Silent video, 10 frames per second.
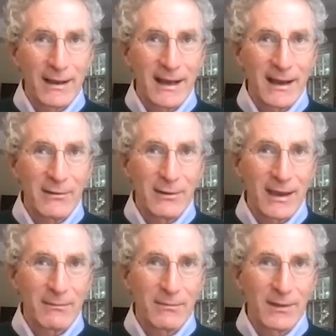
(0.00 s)
now you
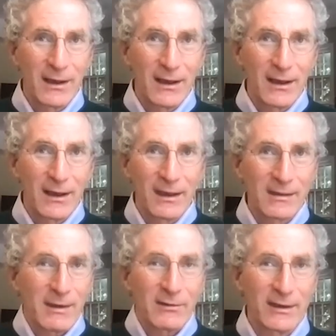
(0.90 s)
get,
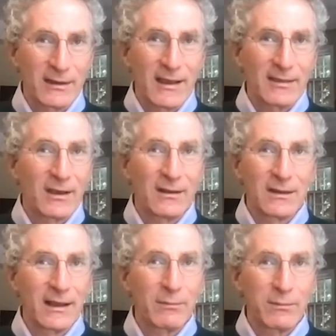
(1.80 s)
especially at
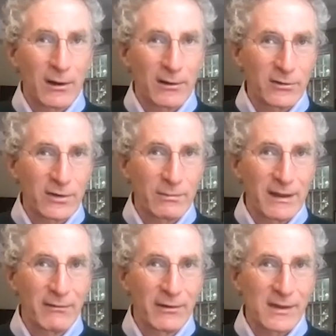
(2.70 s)
the partnership
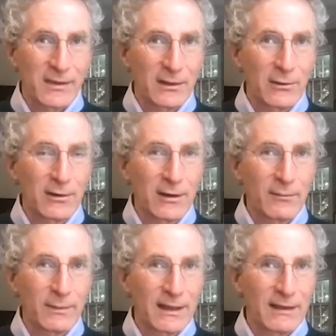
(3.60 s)
levels at the local
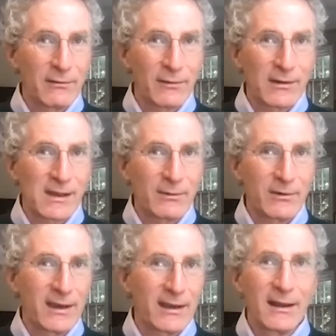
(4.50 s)
government level, for example, you
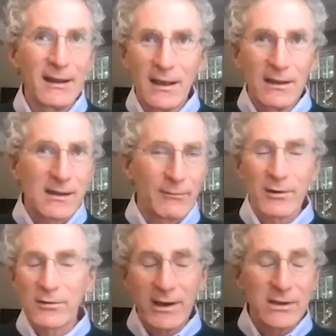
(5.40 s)
get some
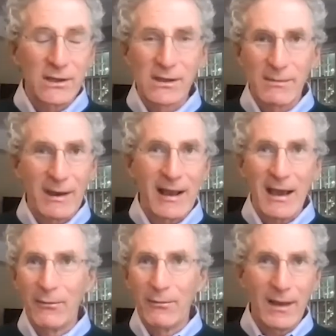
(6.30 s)
frustrations about
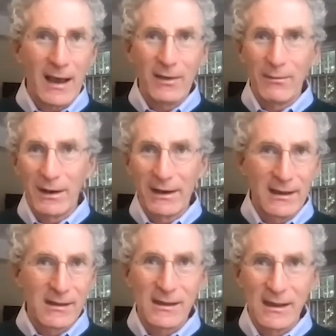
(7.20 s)
how the money
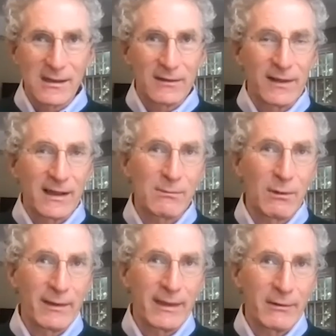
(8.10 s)
is inflexible
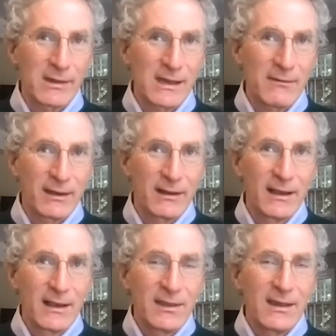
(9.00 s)
when they receive it.
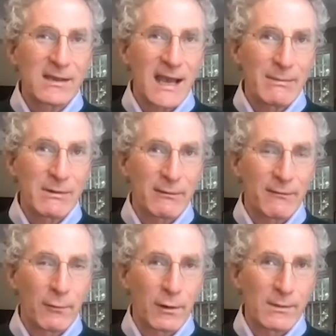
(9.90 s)
These types of
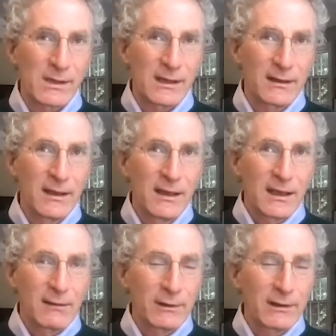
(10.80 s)
reforms can
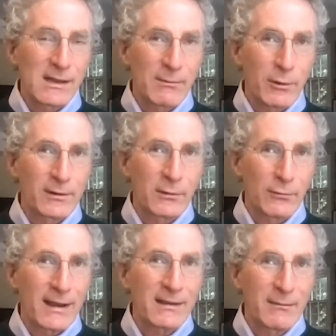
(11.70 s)
really support
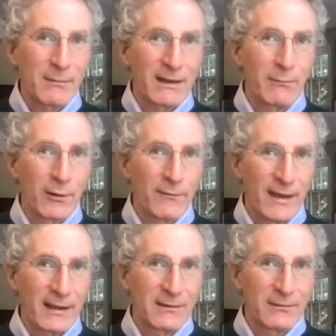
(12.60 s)
directing money more
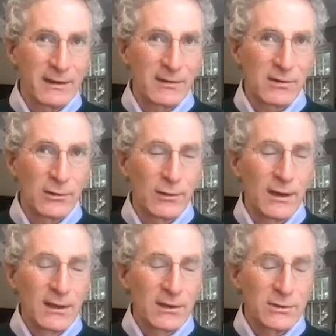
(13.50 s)
effectively to
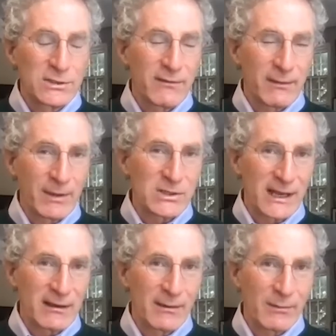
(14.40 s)
achieving mission
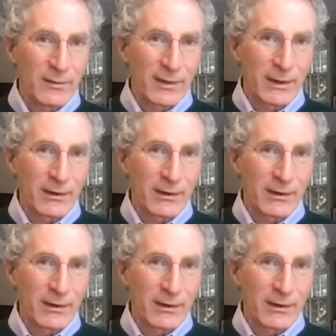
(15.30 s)
outcomes for the American